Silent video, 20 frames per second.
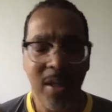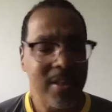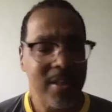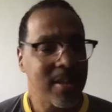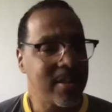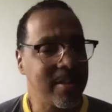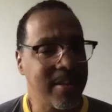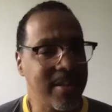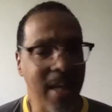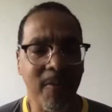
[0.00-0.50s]

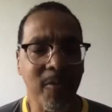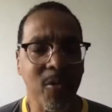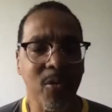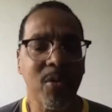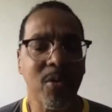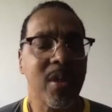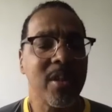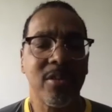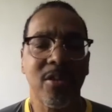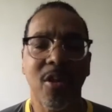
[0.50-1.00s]
the
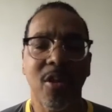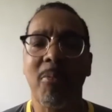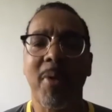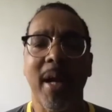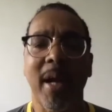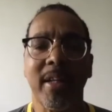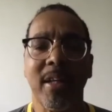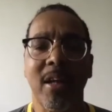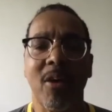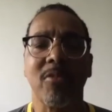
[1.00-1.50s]
devil,
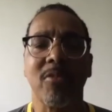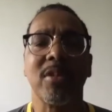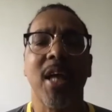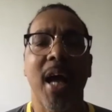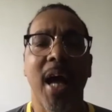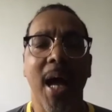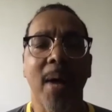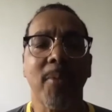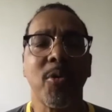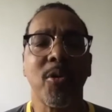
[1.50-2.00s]
nobody else.
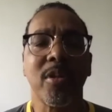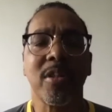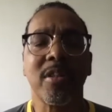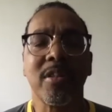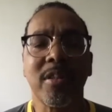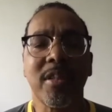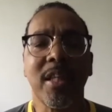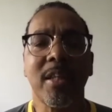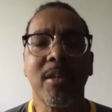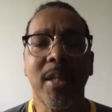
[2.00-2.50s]
I'm going to
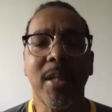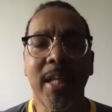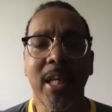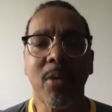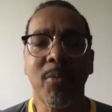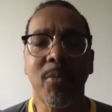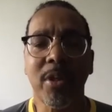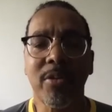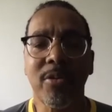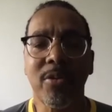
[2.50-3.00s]
sit here
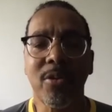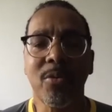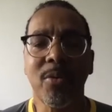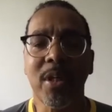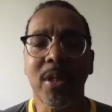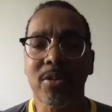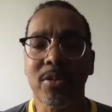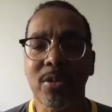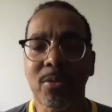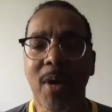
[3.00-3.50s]
with you
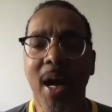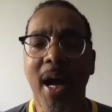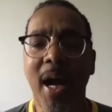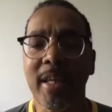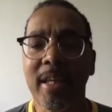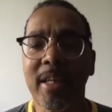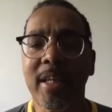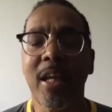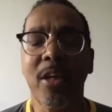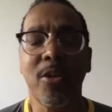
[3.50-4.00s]
until I
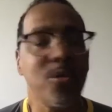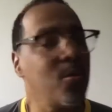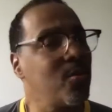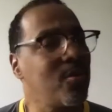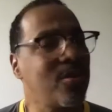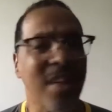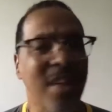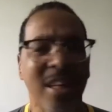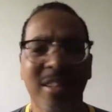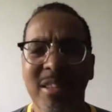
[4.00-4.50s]
hear you
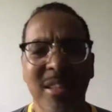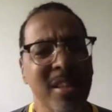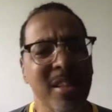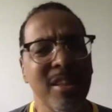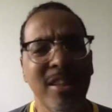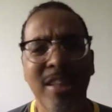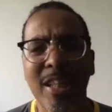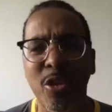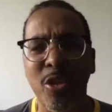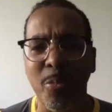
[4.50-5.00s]
just a
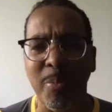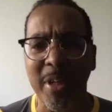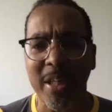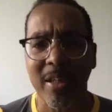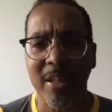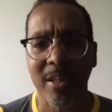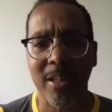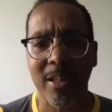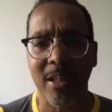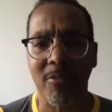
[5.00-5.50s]
little bit
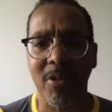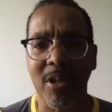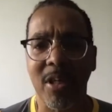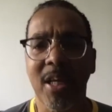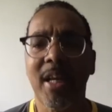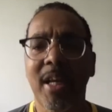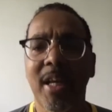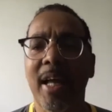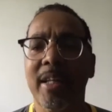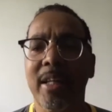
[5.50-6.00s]
clearer.
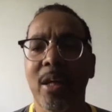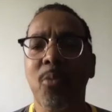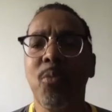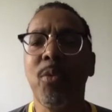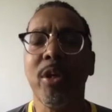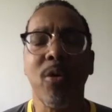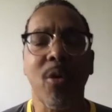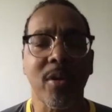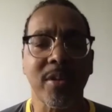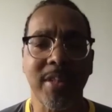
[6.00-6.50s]
And then
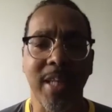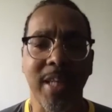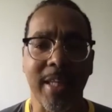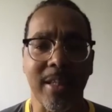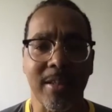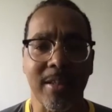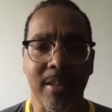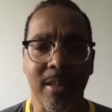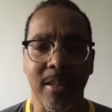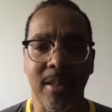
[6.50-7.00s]
we're going to take
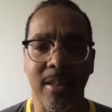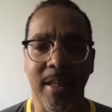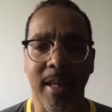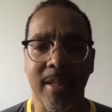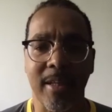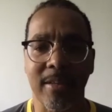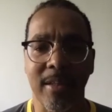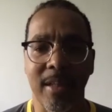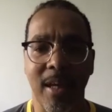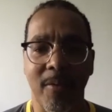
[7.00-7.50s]
it to the
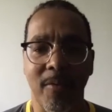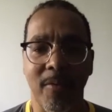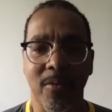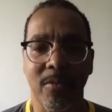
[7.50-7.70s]
next level.